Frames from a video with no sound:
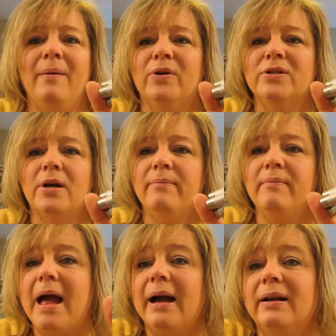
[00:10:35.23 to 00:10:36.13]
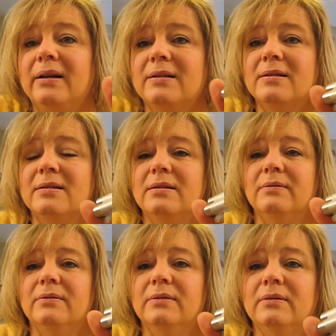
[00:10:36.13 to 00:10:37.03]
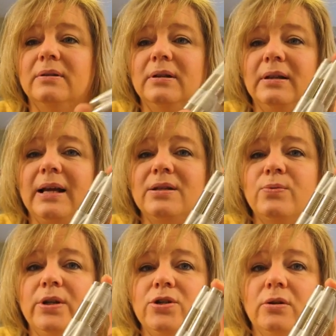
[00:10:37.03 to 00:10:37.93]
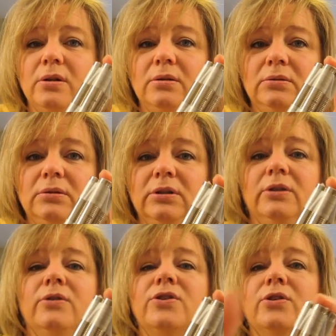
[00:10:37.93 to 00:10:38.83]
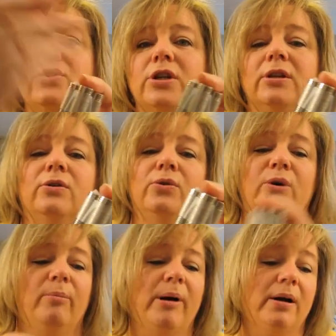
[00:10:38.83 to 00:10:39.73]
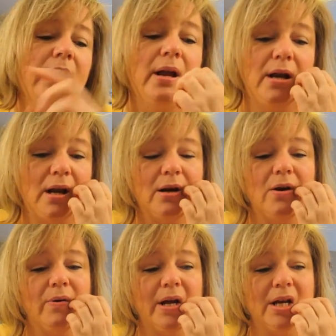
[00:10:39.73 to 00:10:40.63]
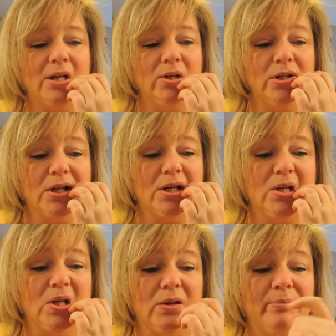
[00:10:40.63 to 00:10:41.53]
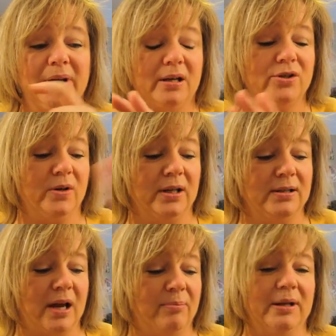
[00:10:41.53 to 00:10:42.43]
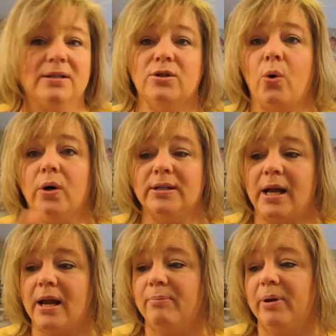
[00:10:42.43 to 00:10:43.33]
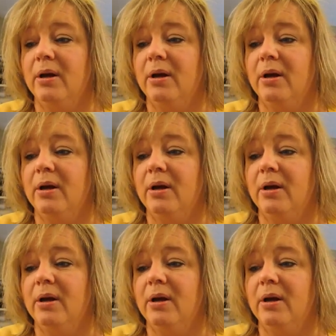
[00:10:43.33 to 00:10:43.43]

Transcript: or something magnets. That's what you'll search in the Google bar. And you know what? Use your Google, because you can type in score tape,